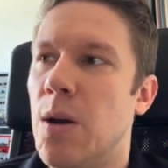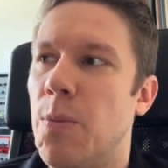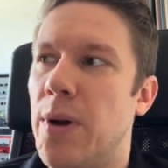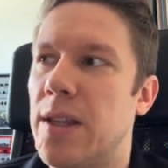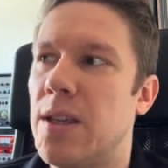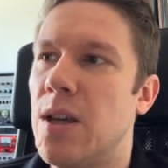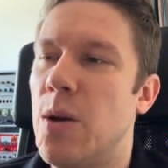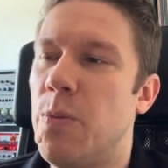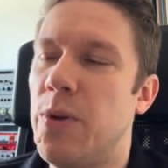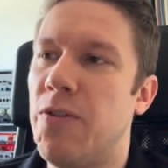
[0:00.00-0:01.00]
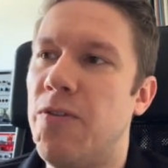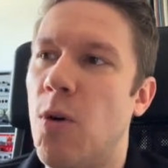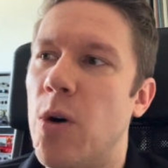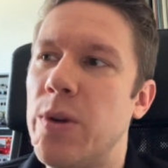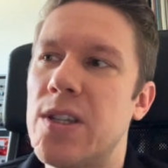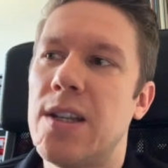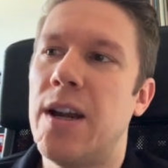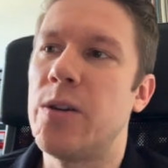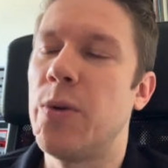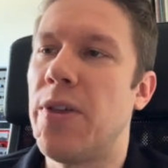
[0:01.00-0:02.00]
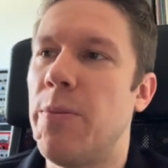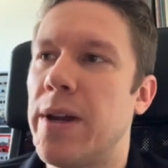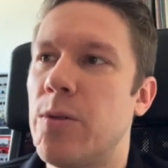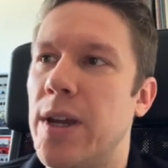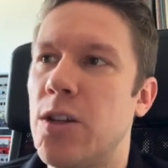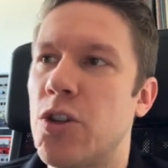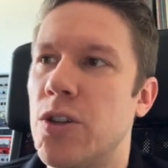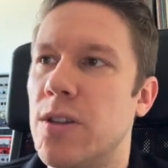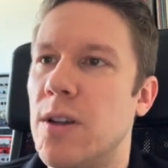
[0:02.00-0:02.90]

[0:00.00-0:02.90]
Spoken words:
But before we start with a migration,